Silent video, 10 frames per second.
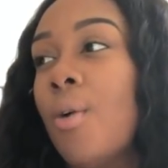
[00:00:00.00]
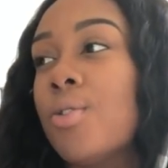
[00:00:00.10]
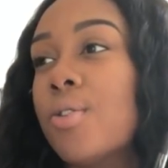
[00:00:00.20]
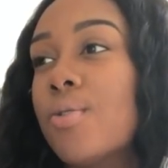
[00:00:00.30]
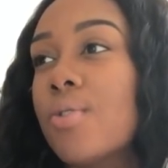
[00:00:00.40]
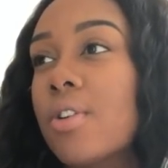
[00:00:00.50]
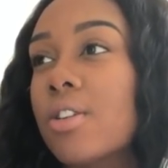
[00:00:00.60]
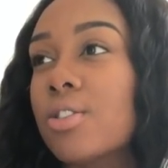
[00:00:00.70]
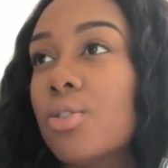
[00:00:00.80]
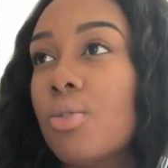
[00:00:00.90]

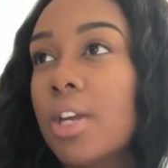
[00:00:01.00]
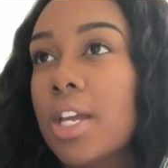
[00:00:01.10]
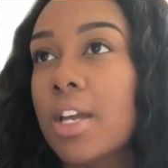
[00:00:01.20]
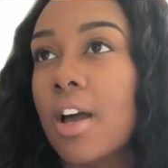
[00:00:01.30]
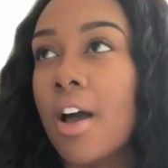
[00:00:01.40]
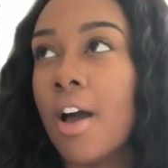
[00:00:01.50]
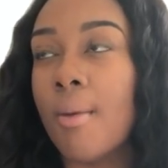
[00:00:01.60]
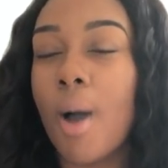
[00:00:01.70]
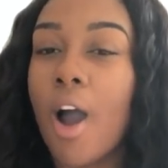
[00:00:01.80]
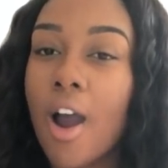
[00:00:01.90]
You're doing
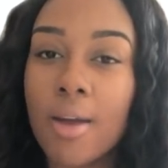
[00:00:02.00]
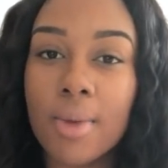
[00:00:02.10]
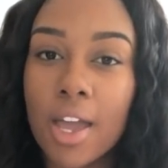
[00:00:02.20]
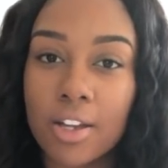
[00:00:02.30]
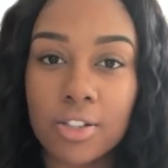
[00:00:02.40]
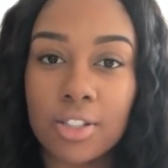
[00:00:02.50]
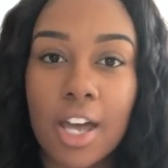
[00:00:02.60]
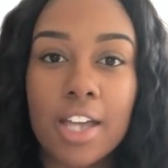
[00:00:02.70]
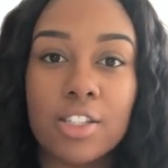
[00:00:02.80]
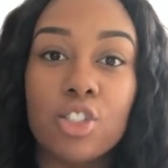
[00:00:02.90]
arm
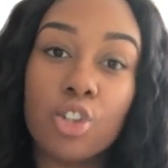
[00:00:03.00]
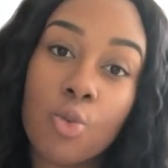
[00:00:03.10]
exercises.